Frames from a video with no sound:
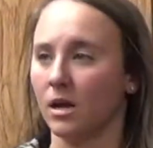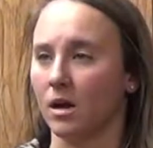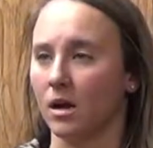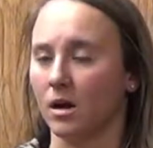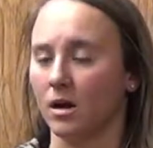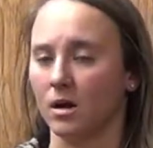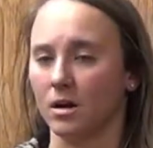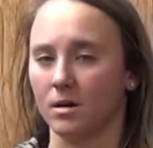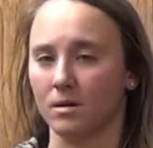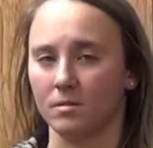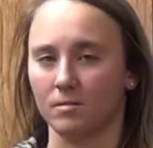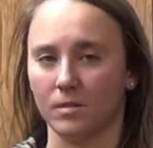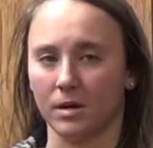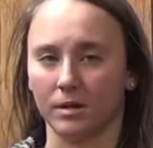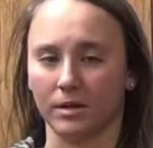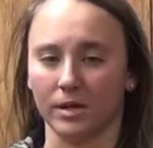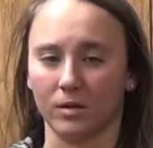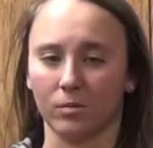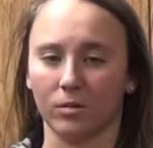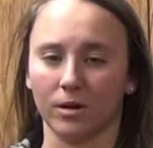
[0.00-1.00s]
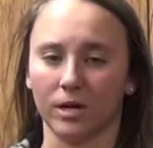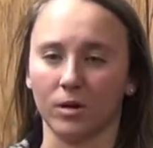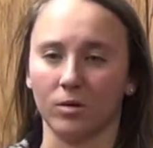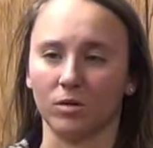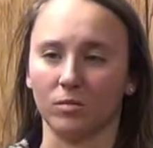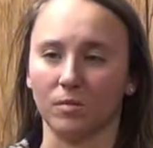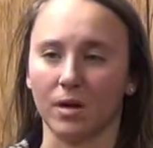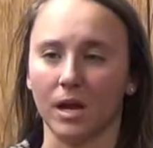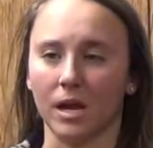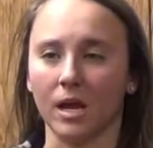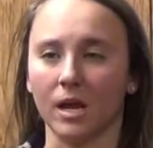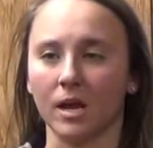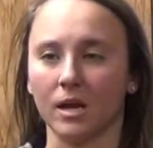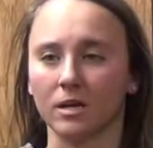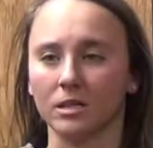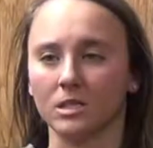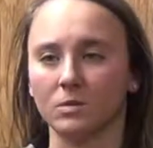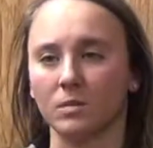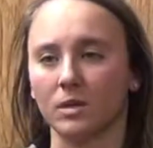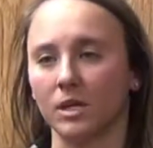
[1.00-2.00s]
I like working with my
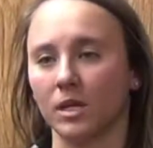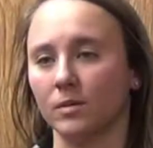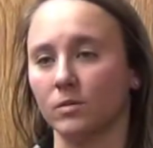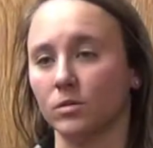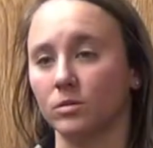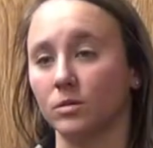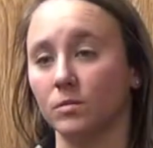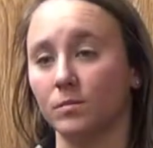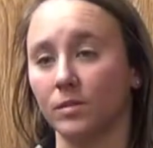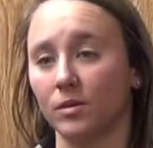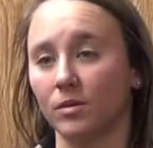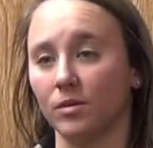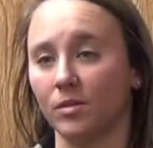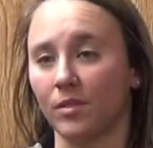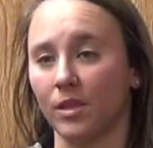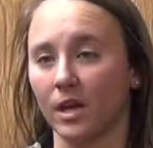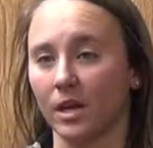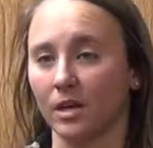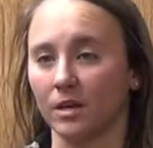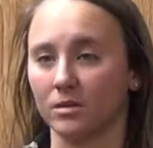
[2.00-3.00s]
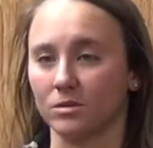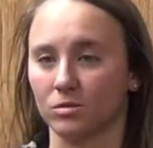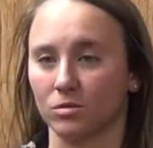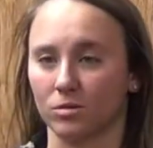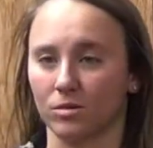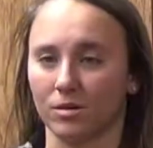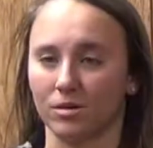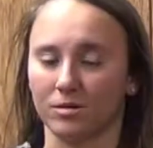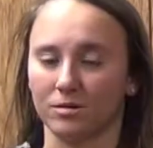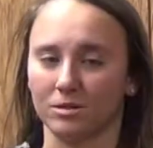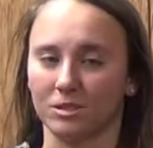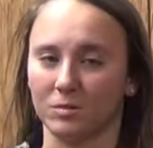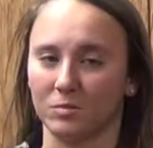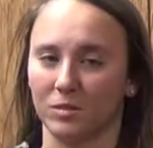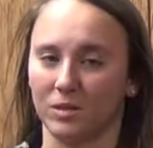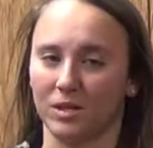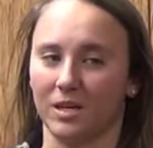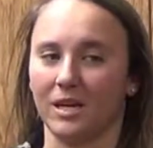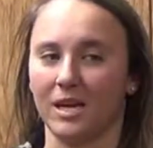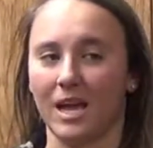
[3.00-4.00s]
hands, being able to build things or
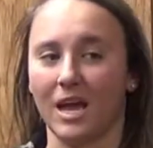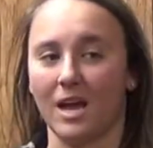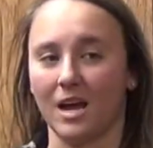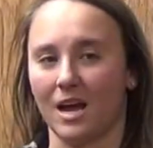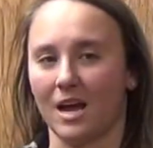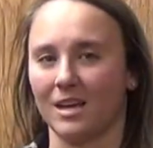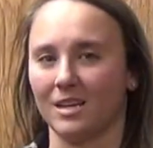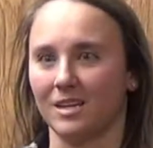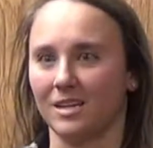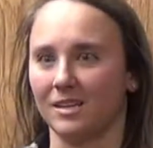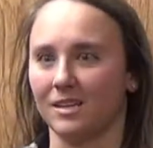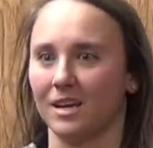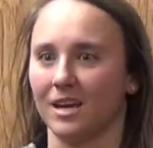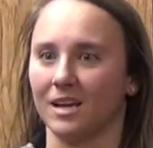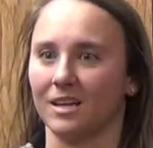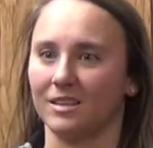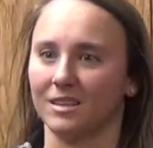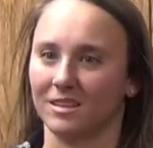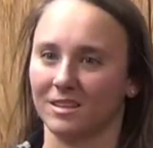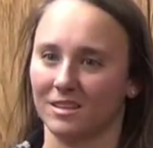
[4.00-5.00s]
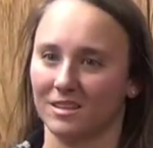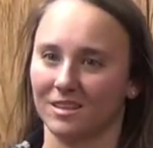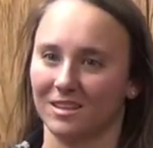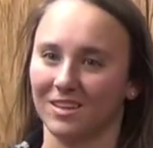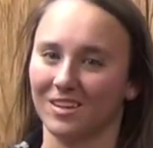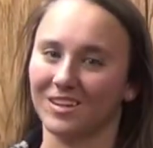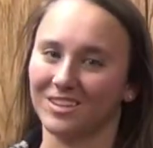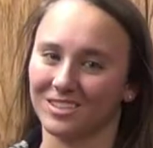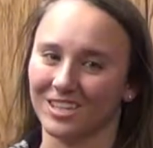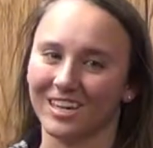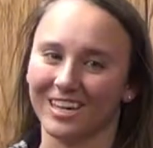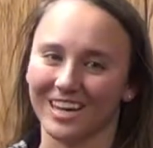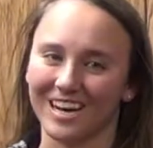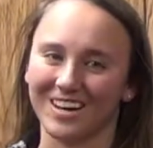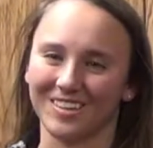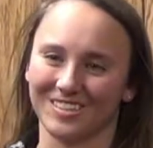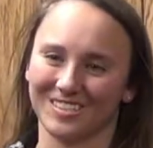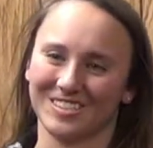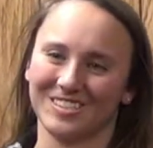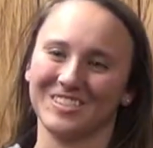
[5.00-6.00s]
just be like, hey, I did that. Look, check it
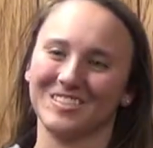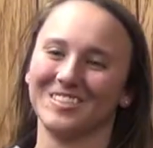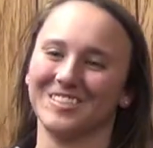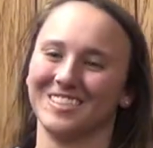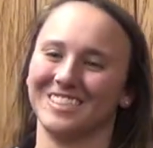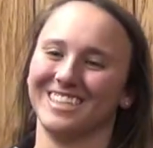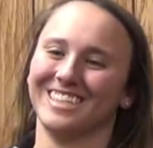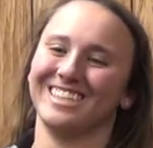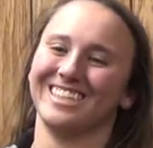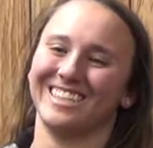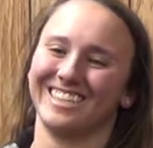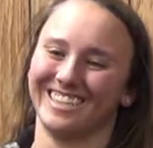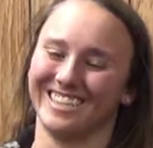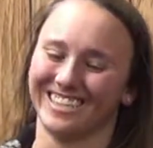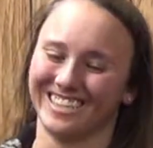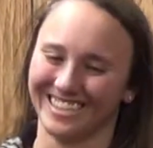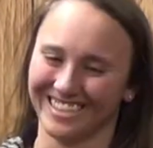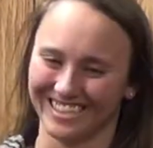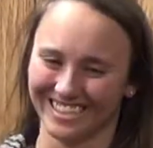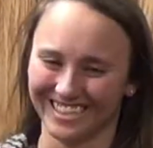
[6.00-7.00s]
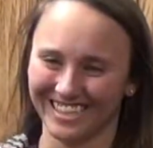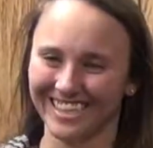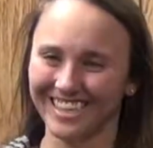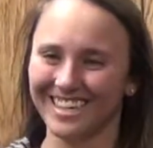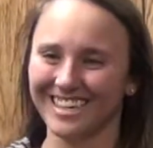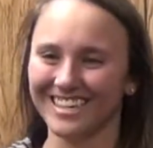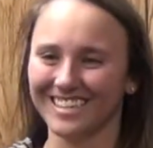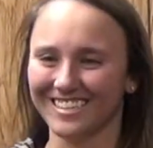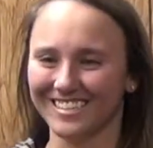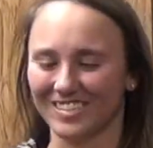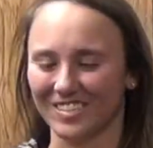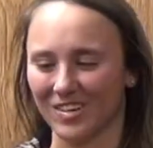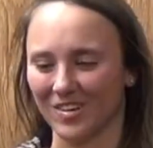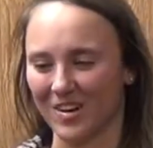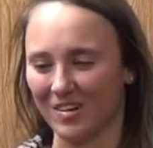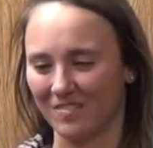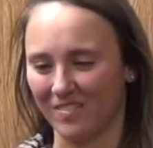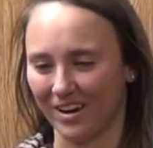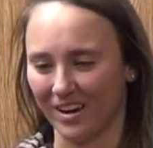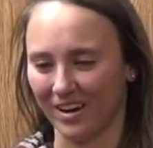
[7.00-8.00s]
out, it's cool.
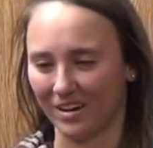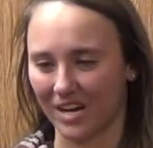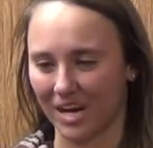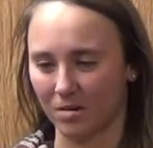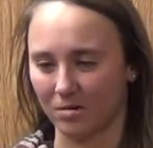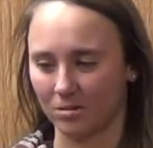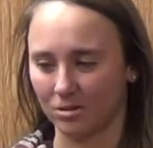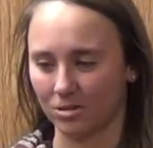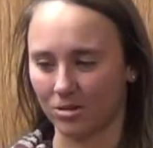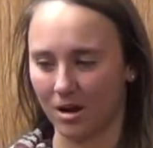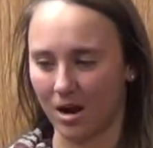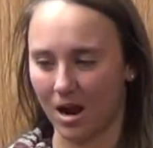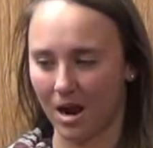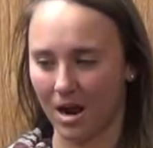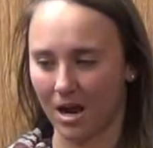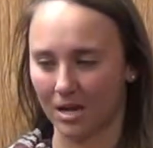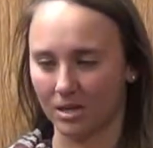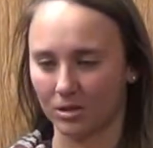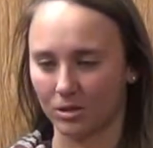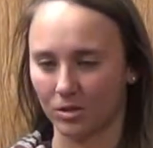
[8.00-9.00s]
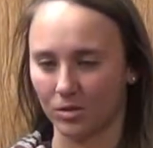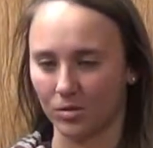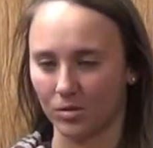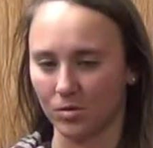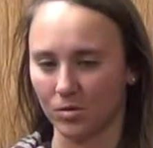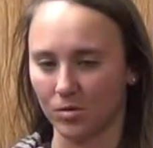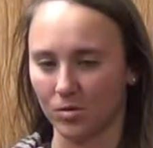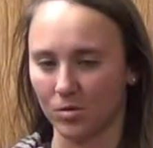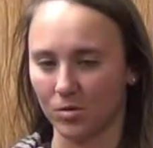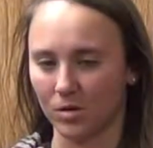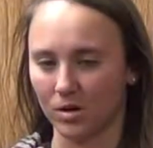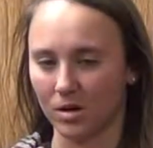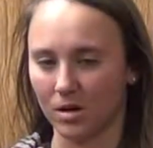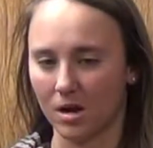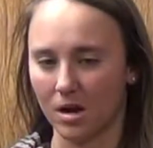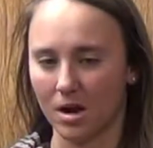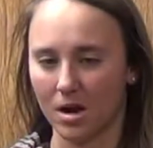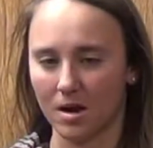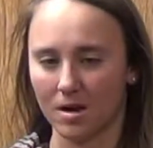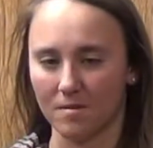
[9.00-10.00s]
So I figured I would try to
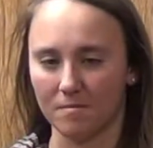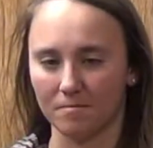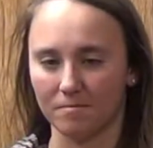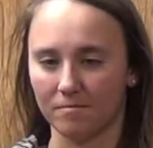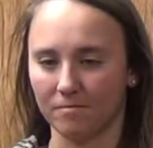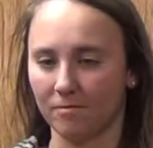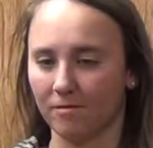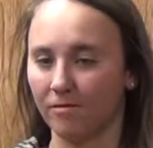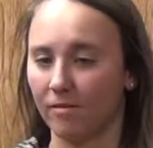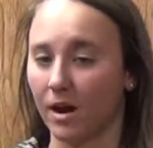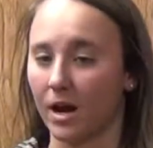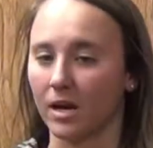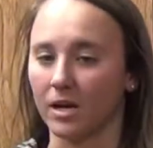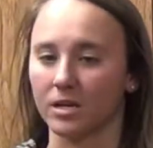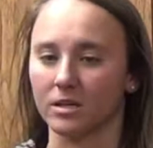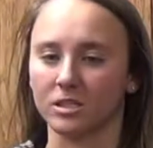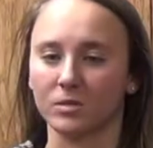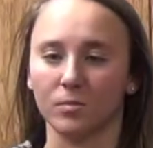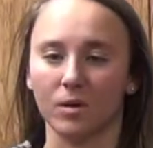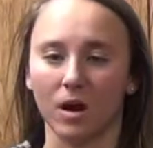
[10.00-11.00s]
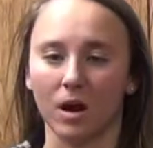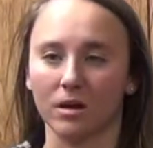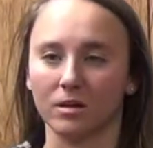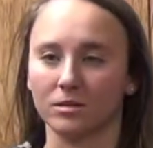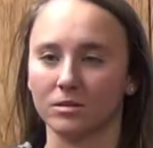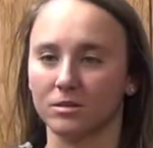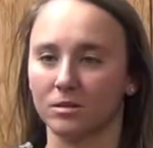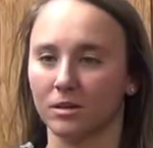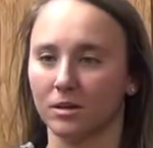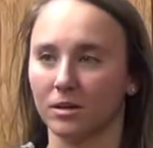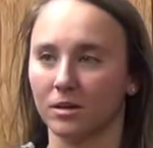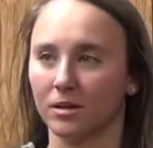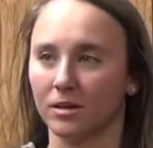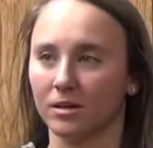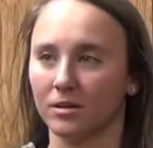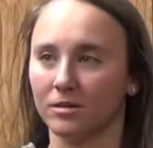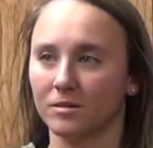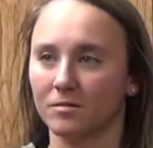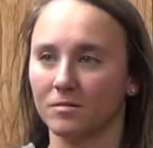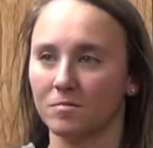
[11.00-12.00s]
find a spot
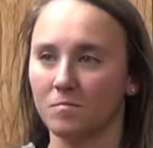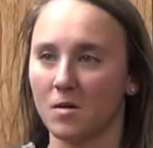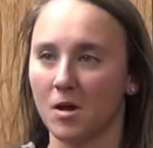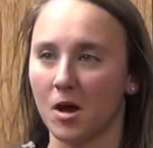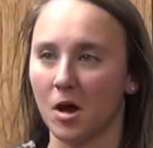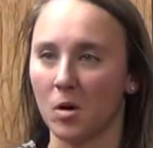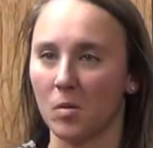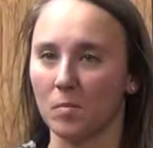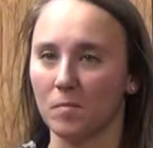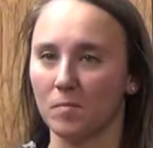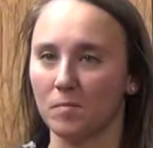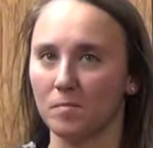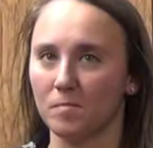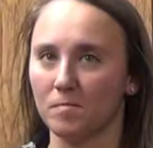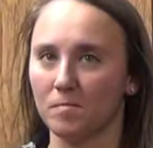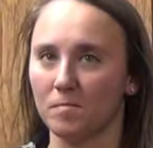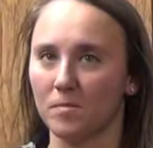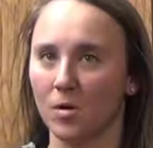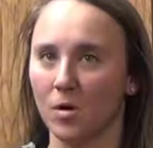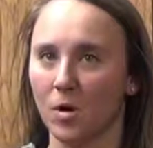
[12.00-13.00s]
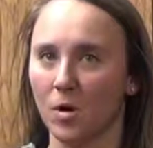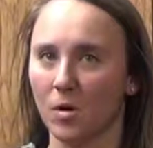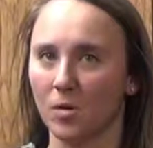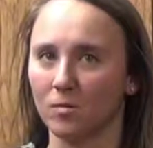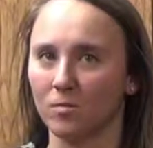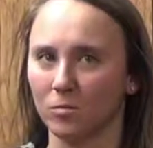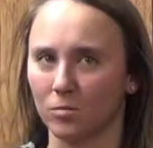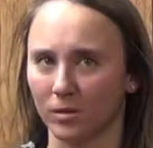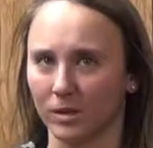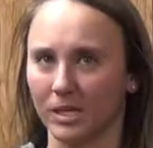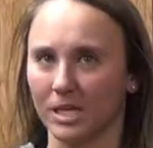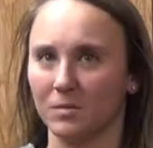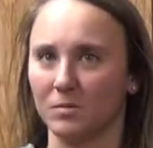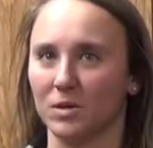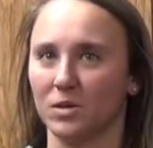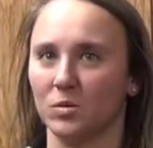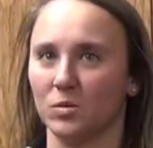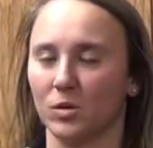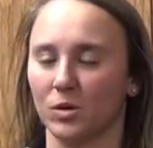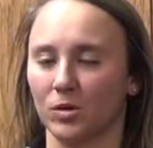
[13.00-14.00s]
to help lead
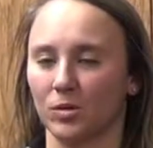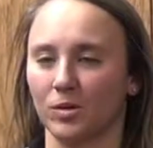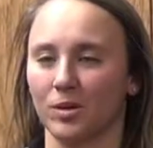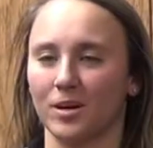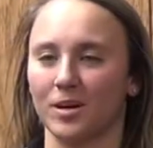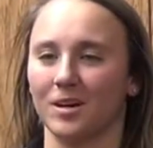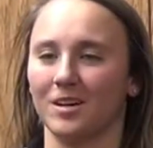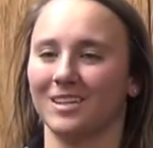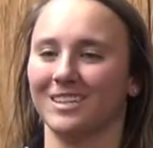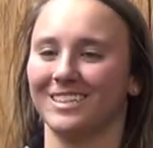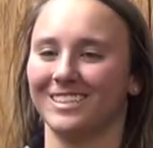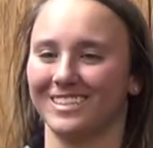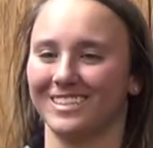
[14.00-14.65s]
me to a career.